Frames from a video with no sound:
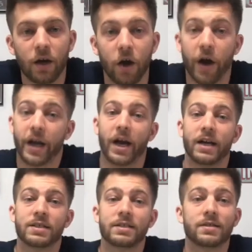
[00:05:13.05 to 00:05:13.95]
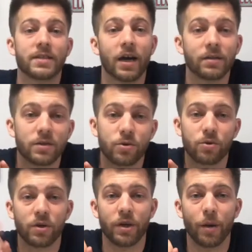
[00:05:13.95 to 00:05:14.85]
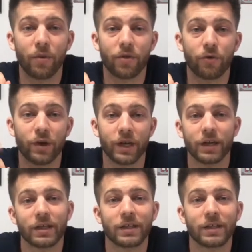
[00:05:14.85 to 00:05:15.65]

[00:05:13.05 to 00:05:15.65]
All right, guys, down to number 3.